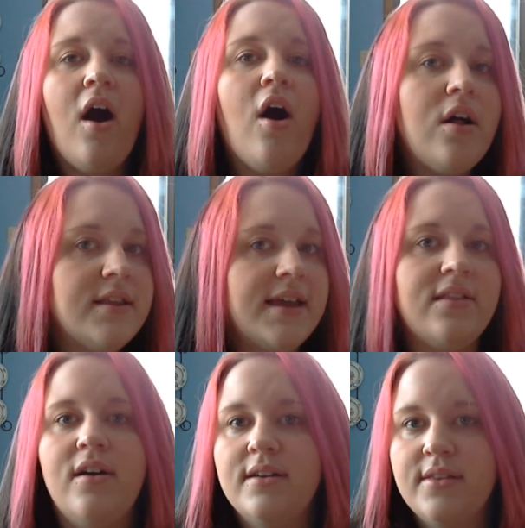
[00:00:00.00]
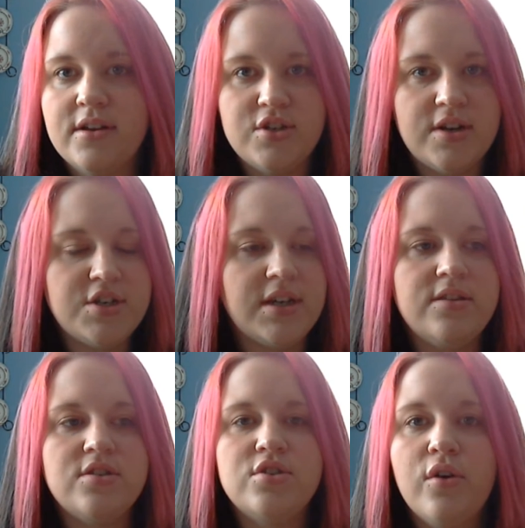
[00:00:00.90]
All day long they're stretching.
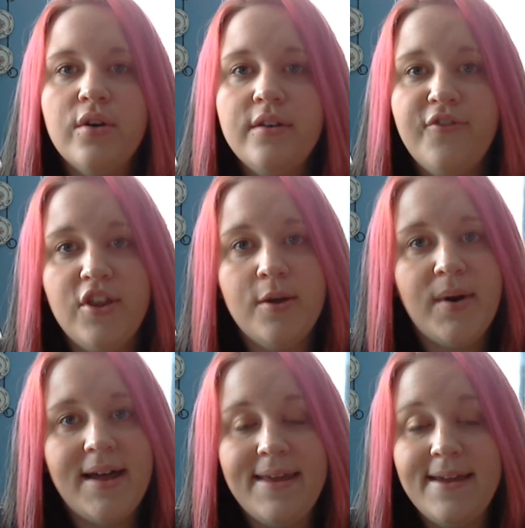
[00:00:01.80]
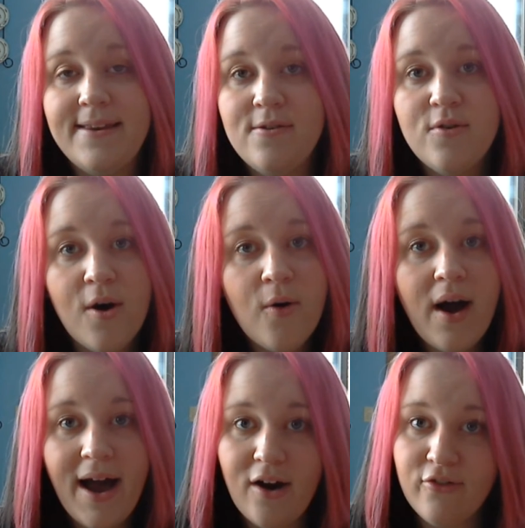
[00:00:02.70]
It's so good for their body, and you know
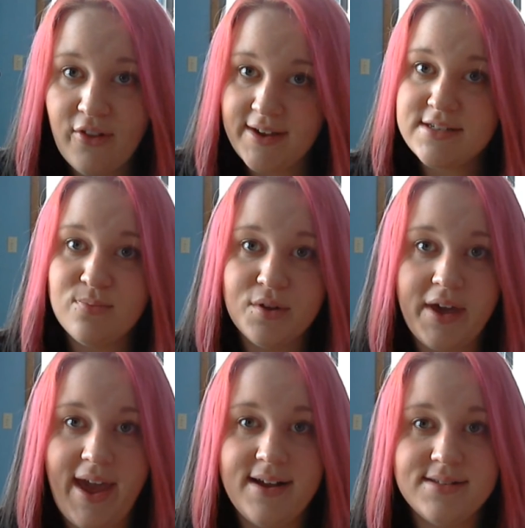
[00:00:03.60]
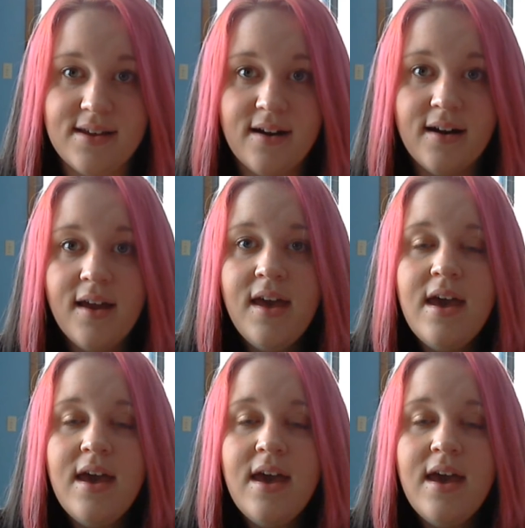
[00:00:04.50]
how flexible cats are.